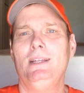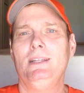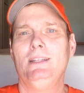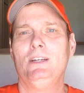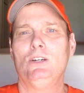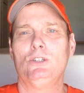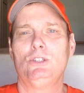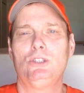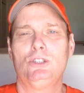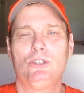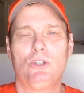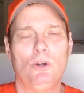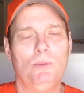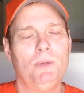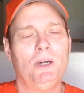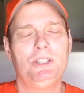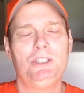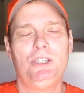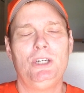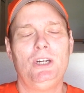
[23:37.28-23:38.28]
There's so
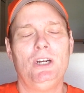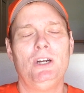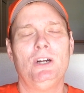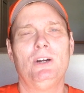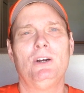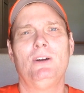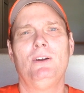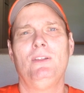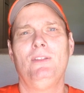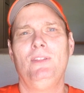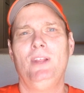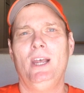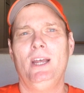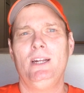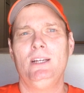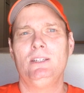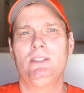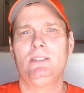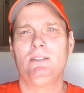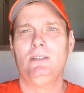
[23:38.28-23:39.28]
much here
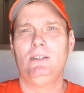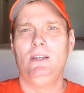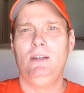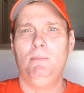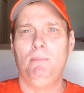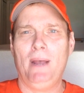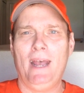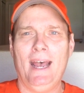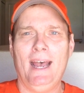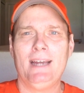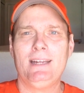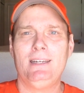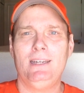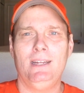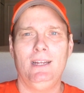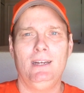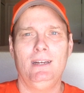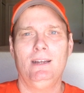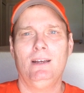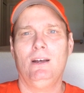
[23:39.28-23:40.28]
that is
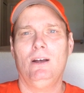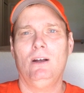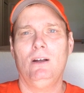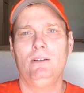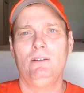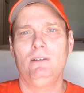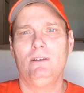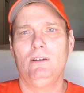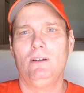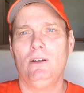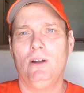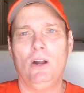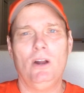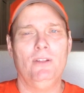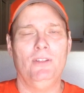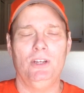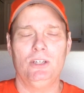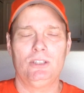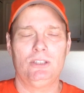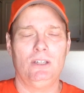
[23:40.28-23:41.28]
impacting all
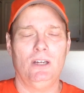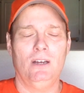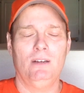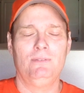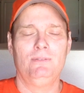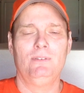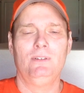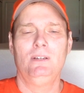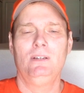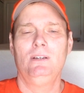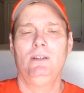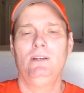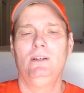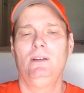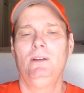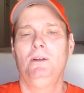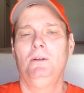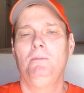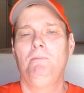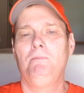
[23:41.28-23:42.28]
of this stuff.
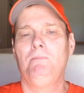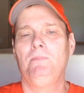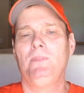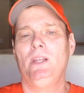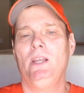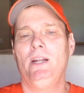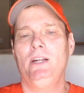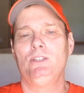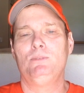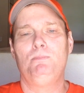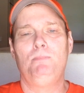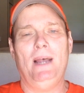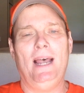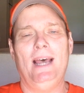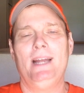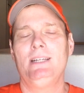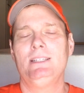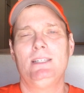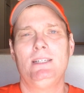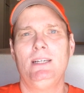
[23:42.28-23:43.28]
And as
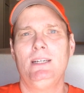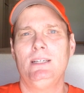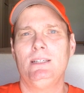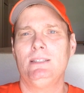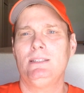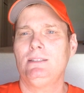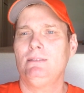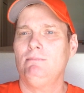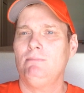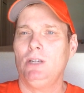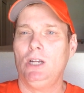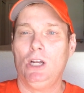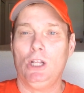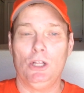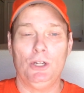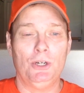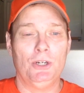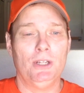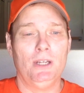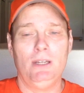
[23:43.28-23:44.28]
bad as it is,
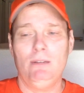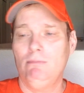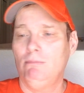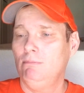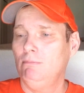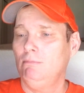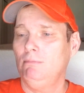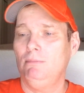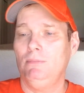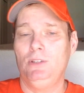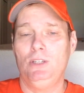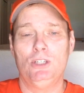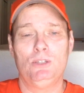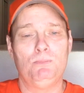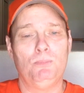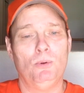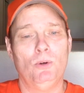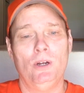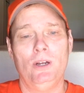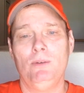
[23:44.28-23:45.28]
clearly, this
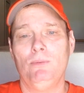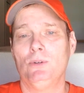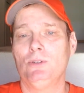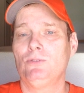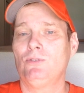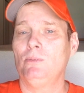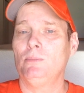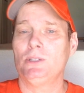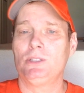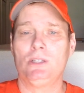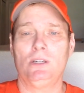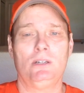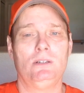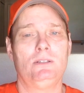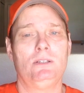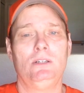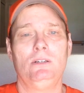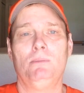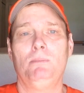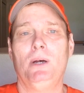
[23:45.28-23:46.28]
boy was from a
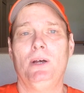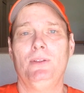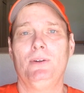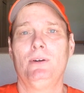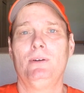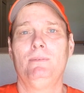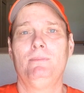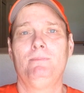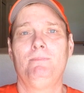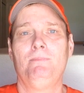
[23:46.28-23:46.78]
single mother.